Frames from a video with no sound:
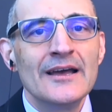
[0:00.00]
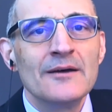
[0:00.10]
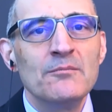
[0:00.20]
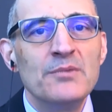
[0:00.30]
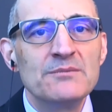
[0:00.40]

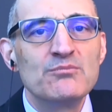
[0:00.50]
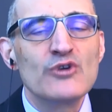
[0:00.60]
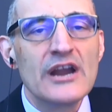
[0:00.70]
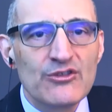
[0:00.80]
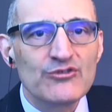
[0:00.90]
But
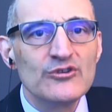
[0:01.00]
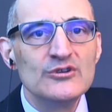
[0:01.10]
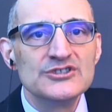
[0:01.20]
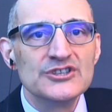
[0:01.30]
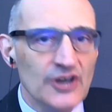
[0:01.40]

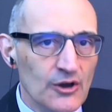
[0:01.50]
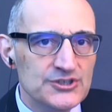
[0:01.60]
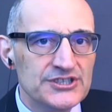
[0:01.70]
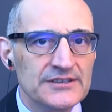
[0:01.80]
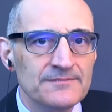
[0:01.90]
breakthroughs in
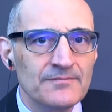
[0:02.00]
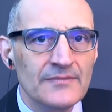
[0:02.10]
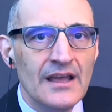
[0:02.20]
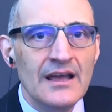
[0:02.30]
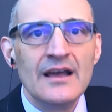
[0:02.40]
coaching
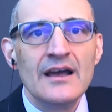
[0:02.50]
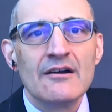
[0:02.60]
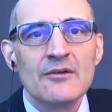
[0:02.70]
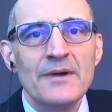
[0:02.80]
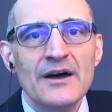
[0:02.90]

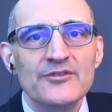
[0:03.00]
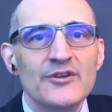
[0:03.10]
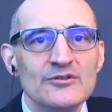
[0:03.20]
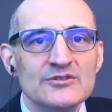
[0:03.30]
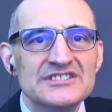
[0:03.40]
are about
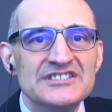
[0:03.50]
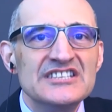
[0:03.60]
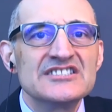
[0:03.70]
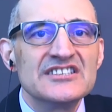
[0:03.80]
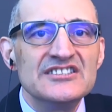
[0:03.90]
those
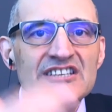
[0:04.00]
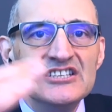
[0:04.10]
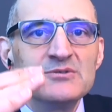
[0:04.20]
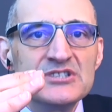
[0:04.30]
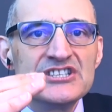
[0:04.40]

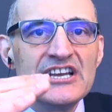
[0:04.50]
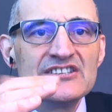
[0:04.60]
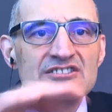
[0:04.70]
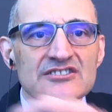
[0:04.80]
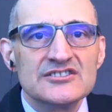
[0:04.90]
discontinuous
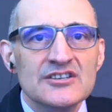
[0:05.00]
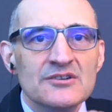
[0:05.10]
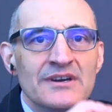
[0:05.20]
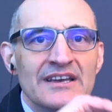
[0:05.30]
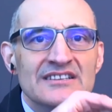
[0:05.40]
changes.
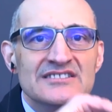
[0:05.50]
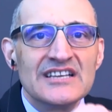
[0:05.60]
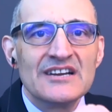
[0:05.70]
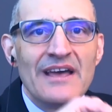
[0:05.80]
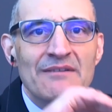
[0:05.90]
So
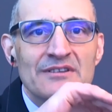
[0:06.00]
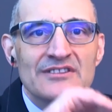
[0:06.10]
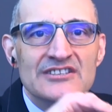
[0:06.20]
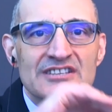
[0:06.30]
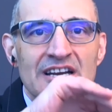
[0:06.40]
instead of having
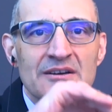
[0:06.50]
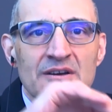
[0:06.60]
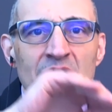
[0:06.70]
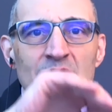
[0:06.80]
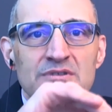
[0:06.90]
things kind of
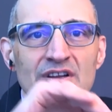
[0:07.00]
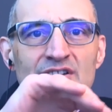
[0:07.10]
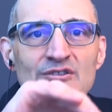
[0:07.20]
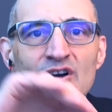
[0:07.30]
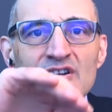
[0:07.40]
plug
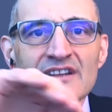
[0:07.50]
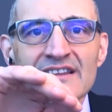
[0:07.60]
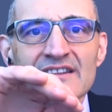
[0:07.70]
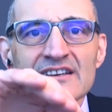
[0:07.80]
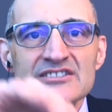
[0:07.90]
along
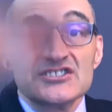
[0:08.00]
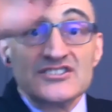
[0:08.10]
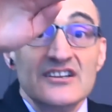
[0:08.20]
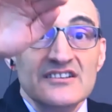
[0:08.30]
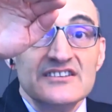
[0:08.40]
like this,
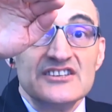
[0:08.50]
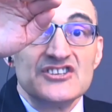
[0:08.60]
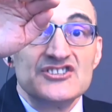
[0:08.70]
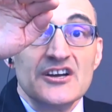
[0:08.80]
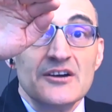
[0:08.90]
suddenly there's a
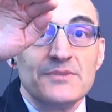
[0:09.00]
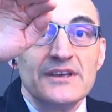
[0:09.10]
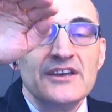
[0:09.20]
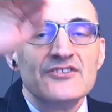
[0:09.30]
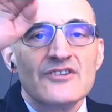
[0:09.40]
jump
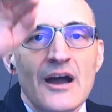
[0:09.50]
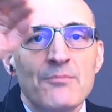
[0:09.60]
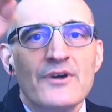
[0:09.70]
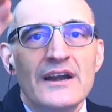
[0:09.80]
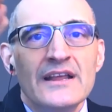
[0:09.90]
and you're
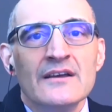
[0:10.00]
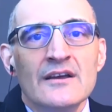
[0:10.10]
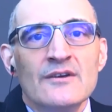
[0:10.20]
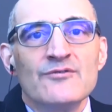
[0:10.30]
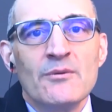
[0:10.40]
operating
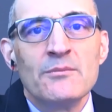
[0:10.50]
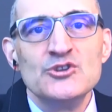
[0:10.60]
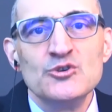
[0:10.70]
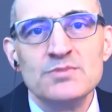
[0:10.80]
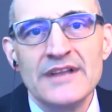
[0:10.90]
from a
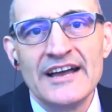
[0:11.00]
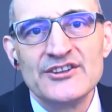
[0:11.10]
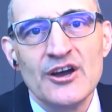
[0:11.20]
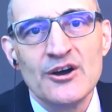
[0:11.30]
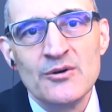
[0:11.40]
new
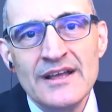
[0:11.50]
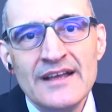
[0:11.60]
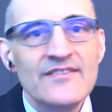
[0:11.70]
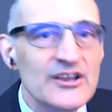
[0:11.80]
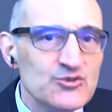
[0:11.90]
plateau.
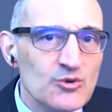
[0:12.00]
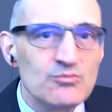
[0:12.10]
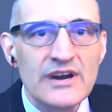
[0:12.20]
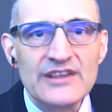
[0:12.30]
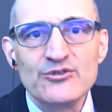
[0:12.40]
That's what
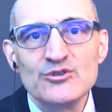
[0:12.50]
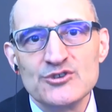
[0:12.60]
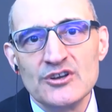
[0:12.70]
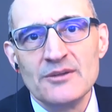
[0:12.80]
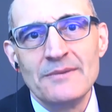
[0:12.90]
breakthrough is
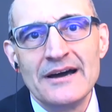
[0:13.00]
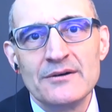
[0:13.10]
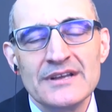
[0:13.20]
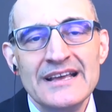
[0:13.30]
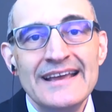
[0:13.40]
all
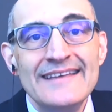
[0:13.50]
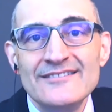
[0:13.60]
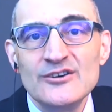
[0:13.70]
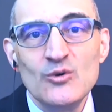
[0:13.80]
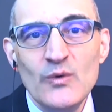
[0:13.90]
about. And
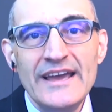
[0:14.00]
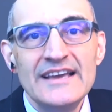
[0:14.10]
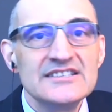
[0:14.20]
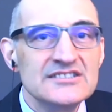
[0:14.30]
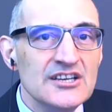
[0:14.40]
there are
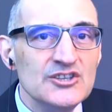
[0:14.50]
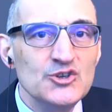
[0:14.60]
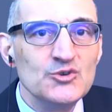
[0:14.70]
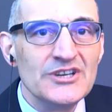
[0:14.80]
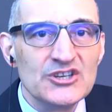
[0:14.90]
ways
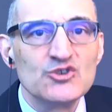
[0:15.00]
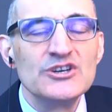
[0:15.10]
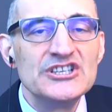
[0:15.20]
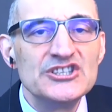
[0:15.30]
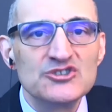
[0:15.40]
to
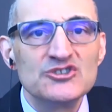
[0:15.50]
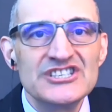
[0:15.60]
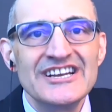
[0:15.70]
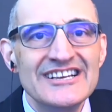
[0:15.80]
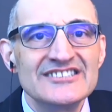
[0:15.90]
increase your
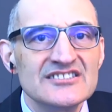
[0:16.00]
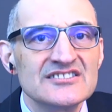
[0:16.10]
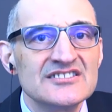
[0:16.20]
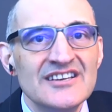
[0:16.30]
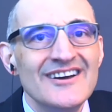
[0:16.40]

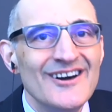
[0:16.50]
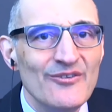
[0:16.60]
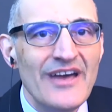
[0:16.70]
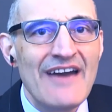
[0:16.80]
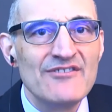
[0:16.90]
chances of
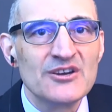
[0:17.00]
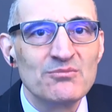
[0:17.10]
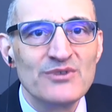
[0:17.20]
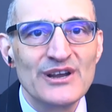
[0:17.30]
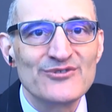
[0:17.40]
having a
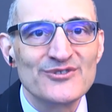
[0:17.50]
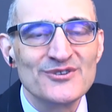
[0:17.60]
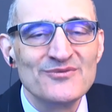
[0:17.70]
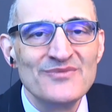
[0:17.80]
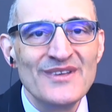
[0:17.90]

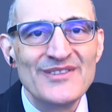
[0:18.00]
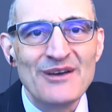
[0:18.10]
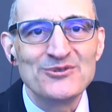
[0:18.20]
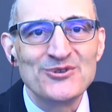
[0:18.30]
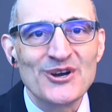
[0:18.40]
breakthrough that
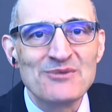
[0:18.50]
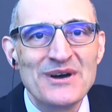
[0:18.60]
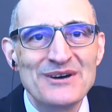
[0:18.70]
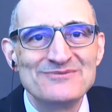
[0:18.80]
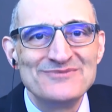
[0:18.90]
we'll talk
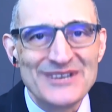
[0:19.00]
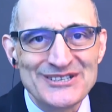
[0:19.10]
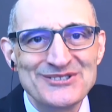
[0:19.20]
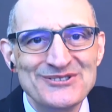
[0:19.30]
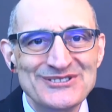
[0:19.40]
about
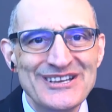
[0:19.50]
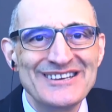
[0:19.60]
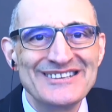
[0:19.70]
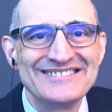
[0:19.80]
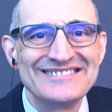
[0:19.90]
next
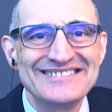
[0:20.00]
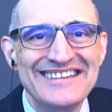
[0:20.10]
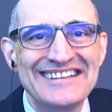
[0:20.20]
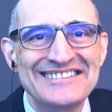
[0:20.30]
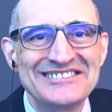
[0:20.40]
Tuesday
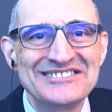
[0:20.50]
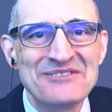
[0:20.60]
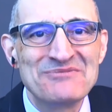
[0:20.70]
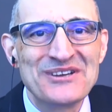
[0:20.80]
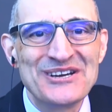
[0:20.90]
at this
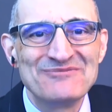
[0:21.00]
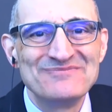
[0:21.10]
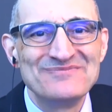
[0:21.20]
same time.